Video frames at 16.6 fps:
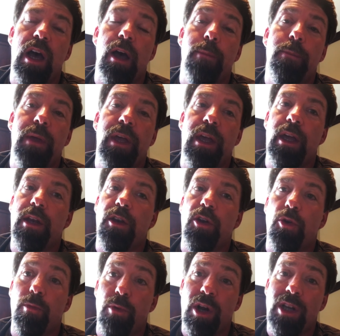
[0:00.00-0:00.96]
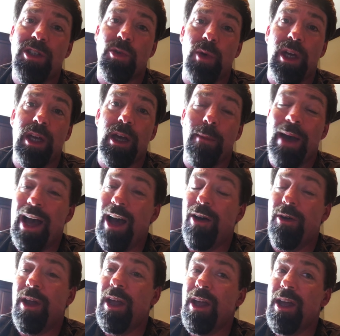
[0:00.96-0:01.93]
up in New Brunswick,
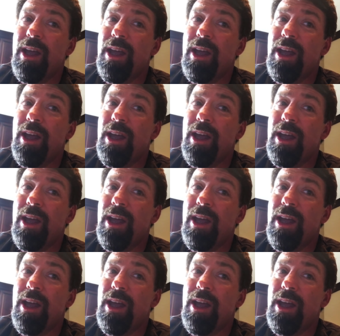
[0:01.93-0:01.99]
about